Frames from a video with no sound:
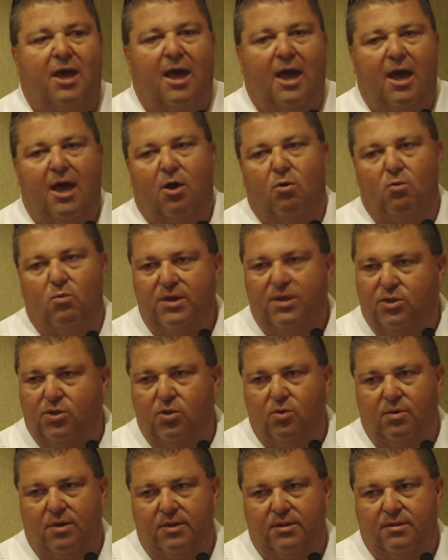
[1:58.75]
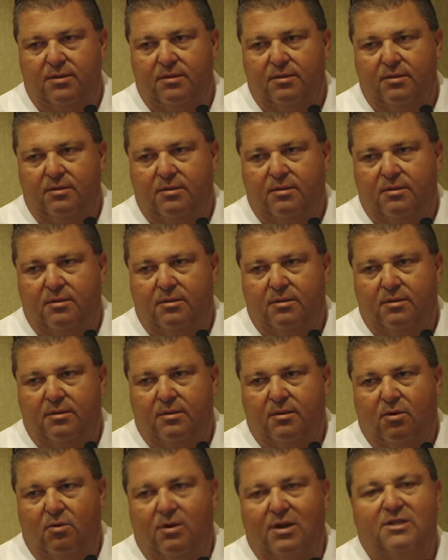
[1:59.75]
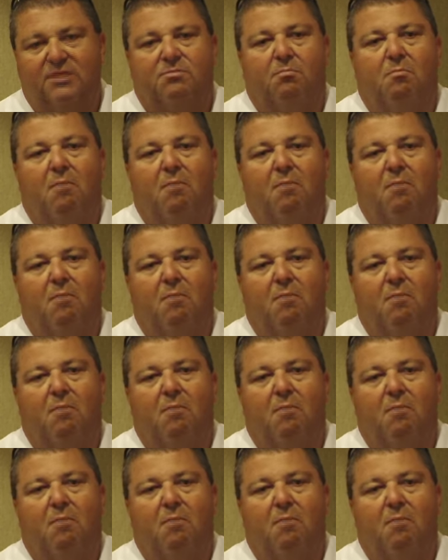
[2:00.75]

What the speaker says: how we do it, or let's